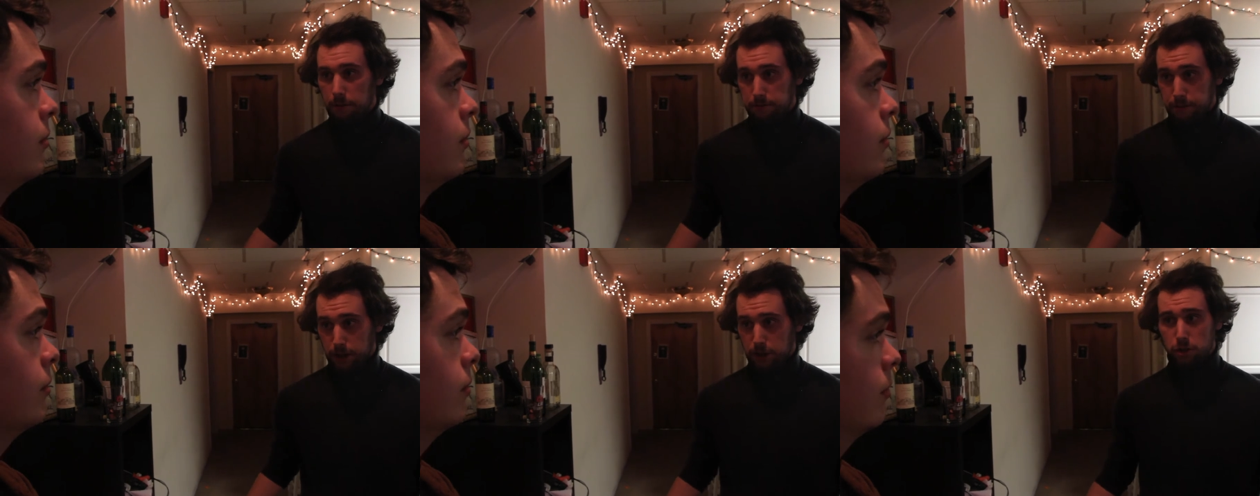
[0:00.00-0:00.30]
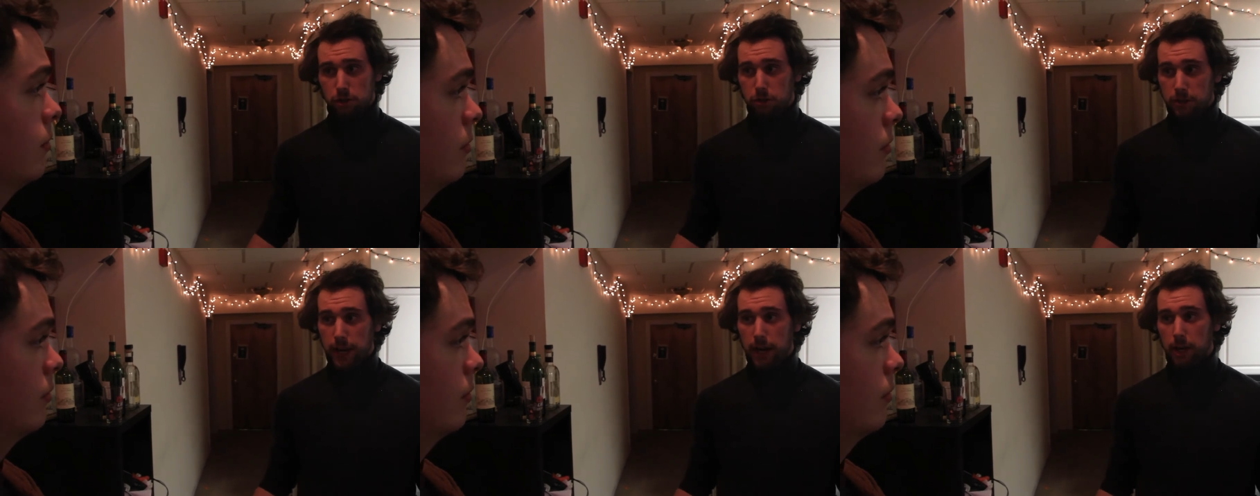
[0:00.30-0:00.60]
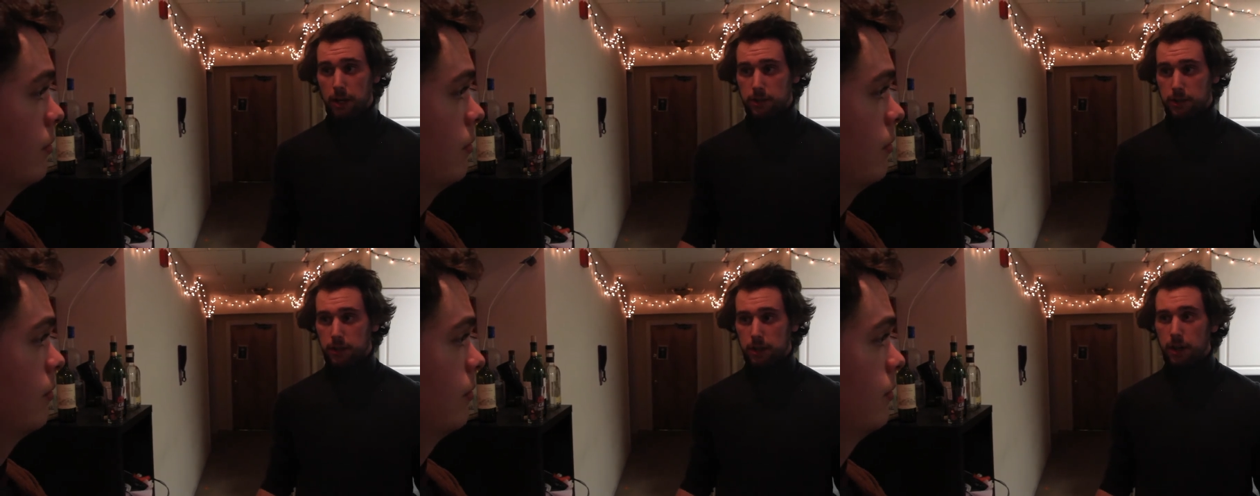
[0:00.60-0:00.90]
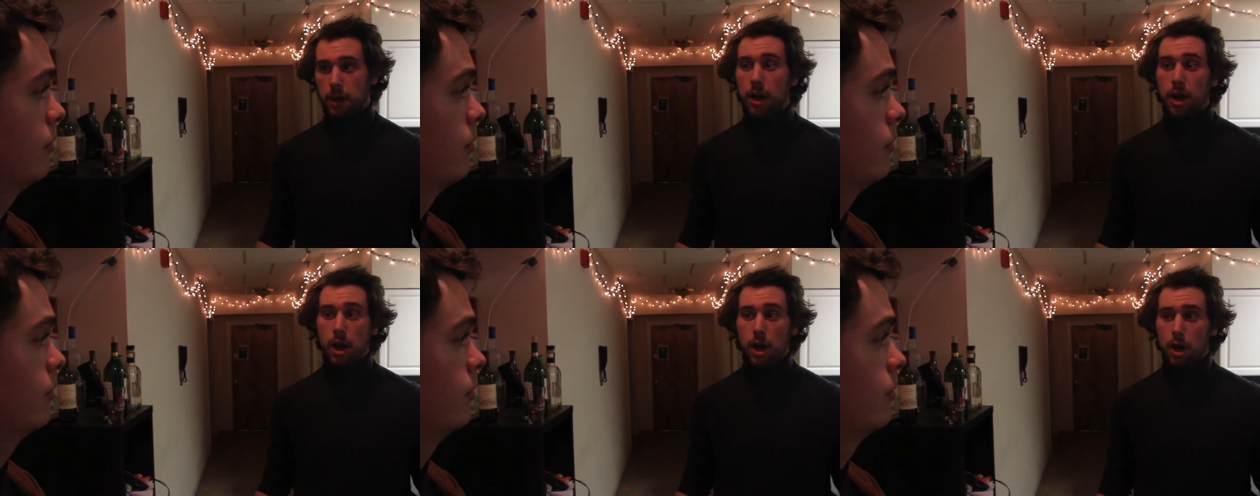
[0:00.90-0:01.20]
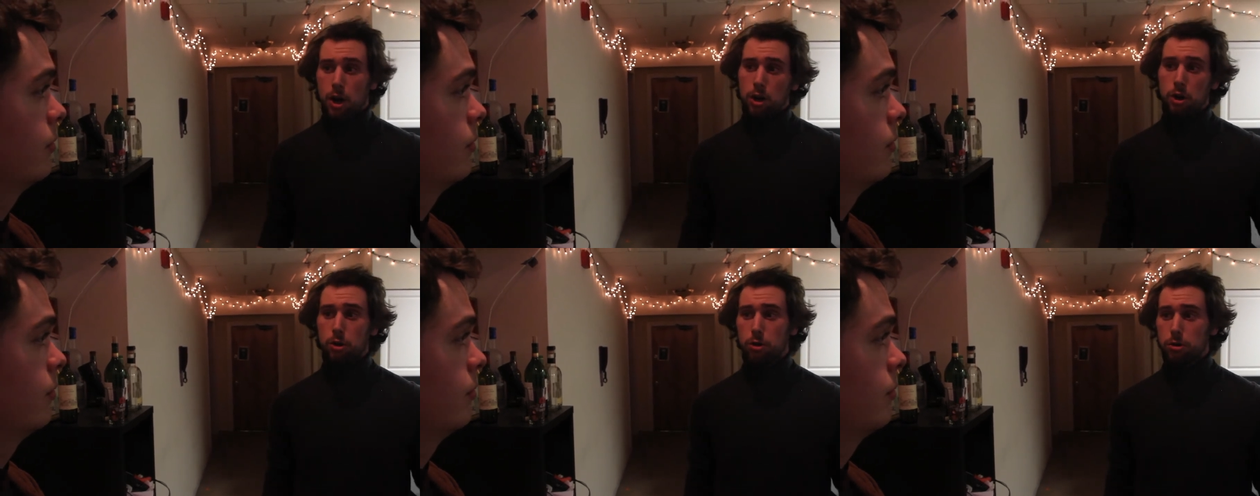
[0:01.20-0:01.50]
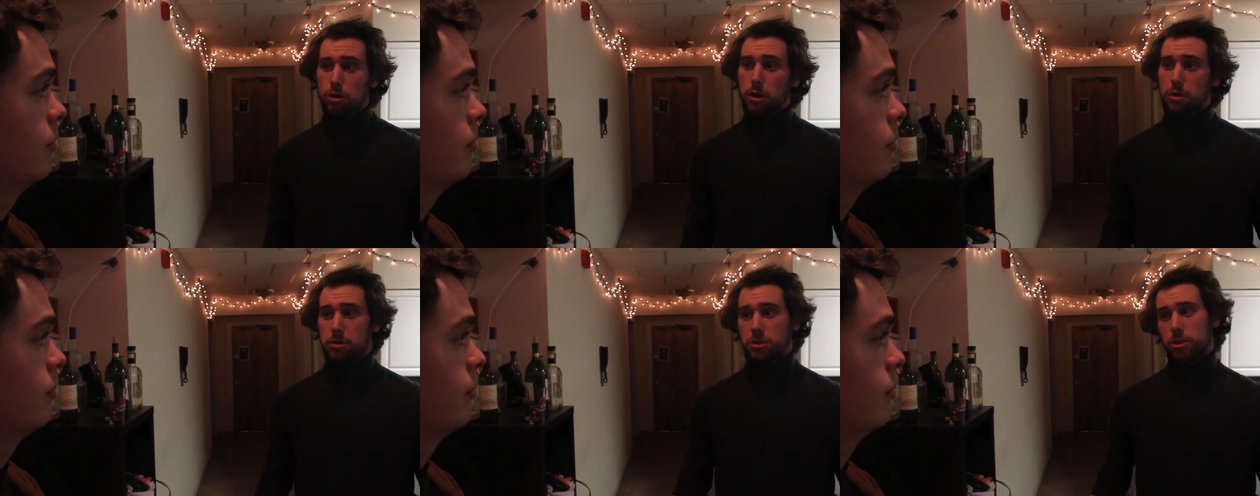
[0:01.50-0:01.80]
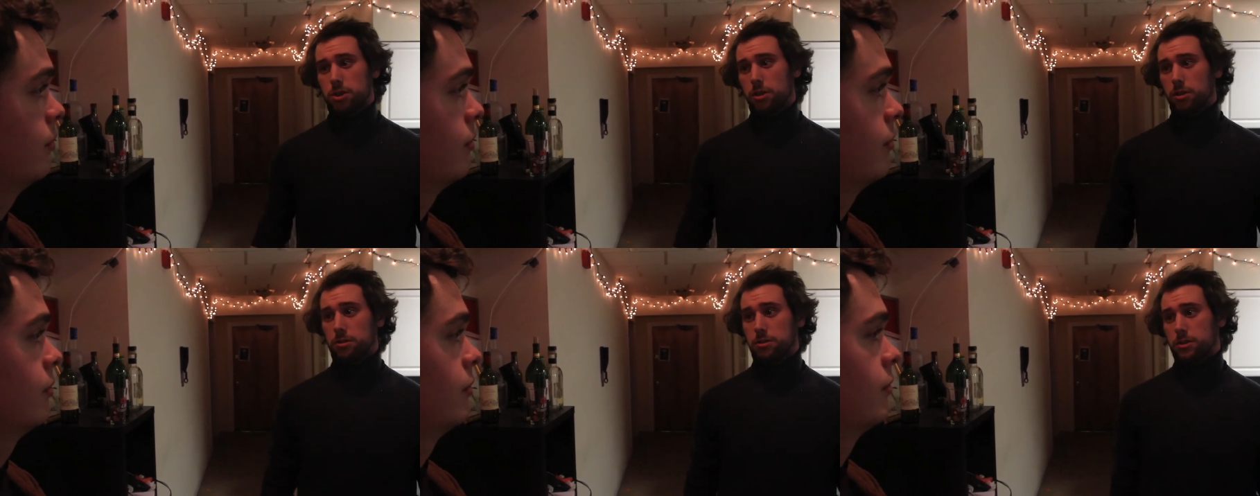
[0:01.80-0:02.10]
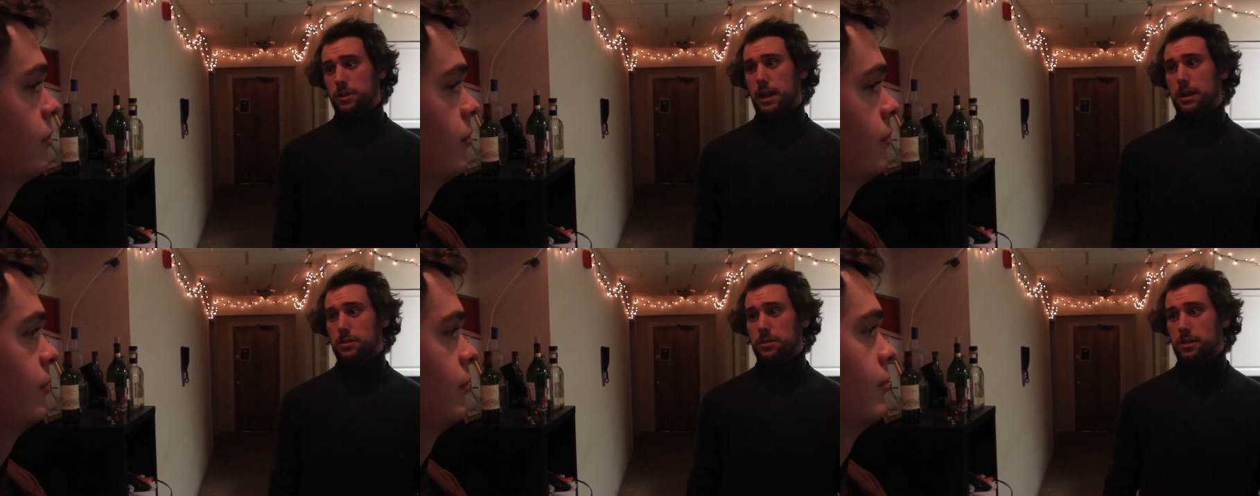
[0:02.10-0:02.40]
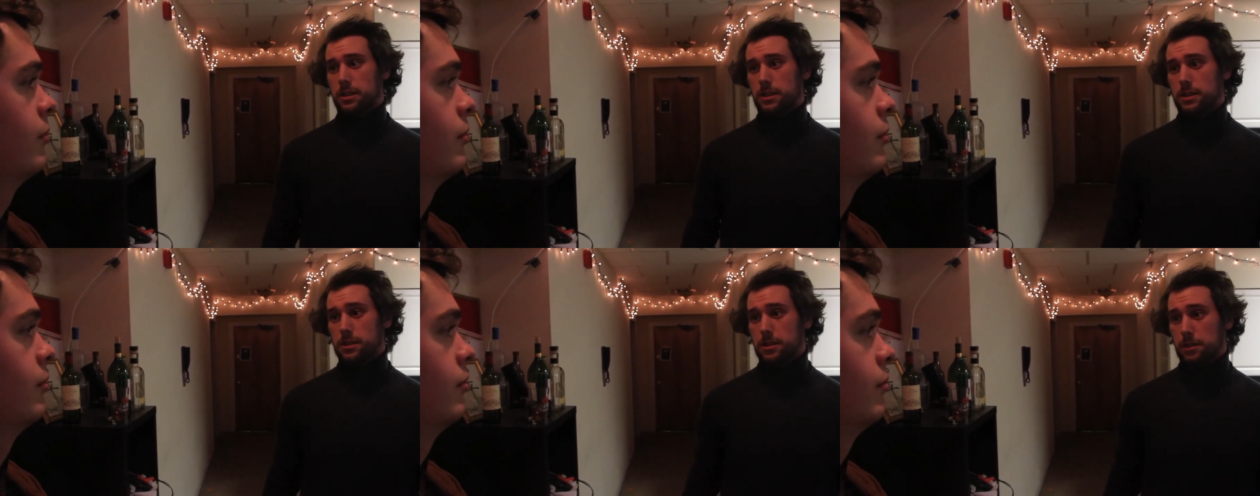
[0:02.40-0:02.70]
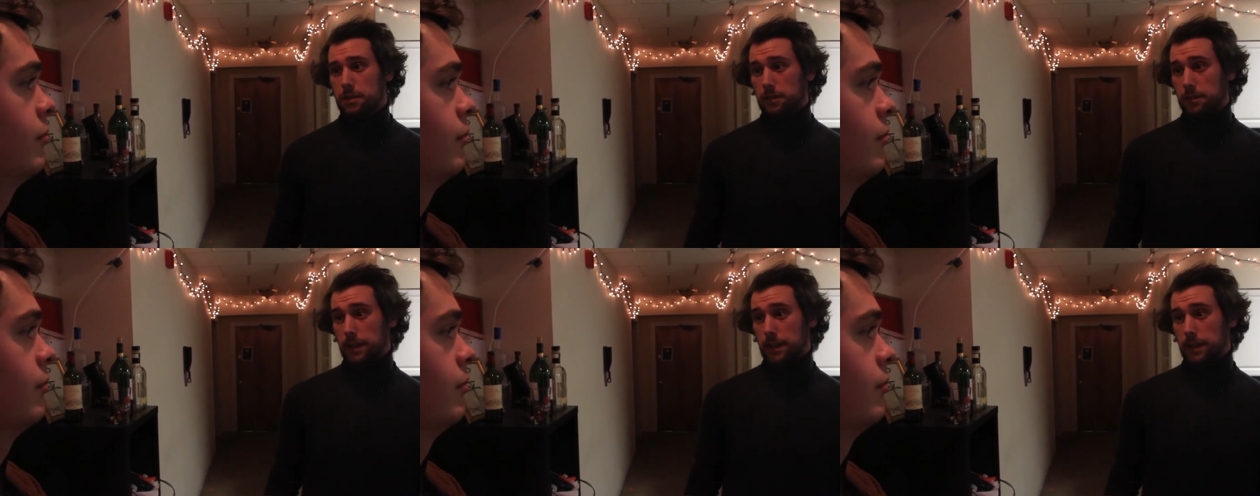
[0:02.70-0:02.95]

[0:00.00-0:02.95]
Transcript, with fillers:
Speaker 1: a fictional character who goes in children's houses